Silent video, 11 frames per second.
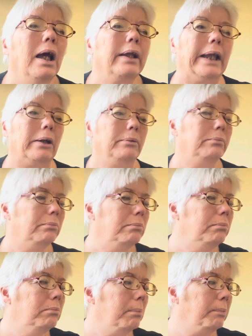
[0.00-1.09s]
Now,
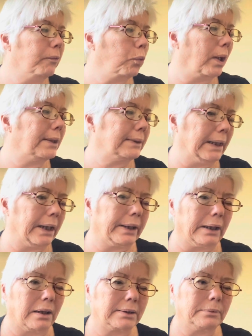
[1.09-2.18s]
before I say anything
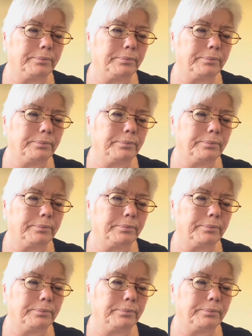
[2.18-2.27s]
else,